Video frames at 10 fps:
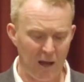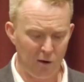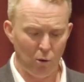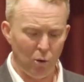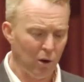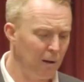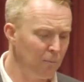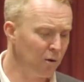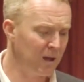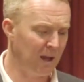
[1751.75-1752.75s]
And all I'm
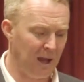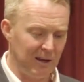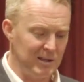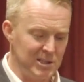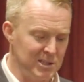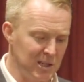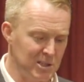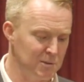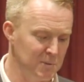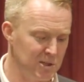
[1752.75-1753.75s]
looking at is
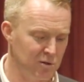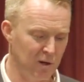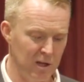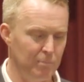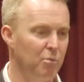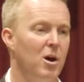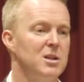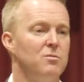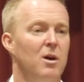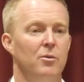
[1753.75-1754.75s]
6 Smith Street, you're
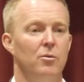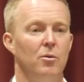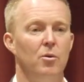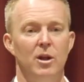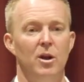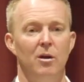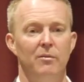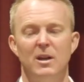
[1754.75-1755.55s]
priced right or, or you're not.